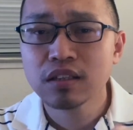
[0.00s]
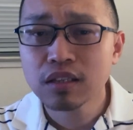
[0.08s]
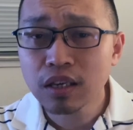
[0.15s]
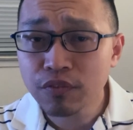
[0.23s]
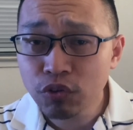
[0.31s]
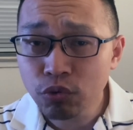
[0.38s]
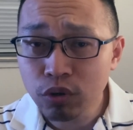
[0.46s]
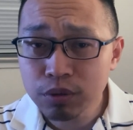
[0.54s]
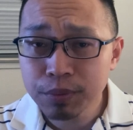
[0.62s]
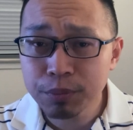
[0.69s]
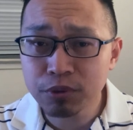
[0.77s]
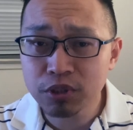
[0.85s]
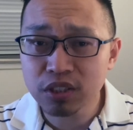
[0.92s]
If you want to be
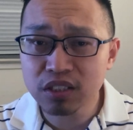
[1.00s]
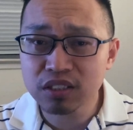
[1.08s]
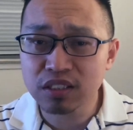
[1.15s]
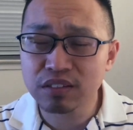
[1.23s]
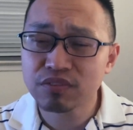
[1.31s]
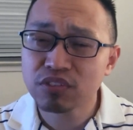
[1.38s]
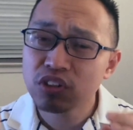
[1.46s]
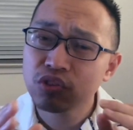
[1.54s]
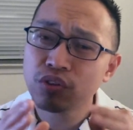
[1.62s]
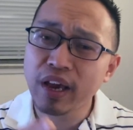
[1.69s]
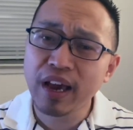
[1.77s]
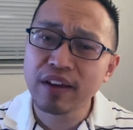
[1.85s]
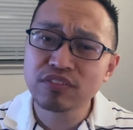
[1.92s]
productive, you
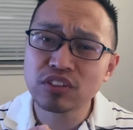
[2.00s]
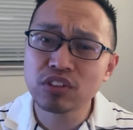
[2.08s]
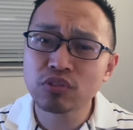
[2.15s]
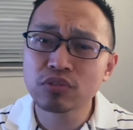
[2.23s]
have to know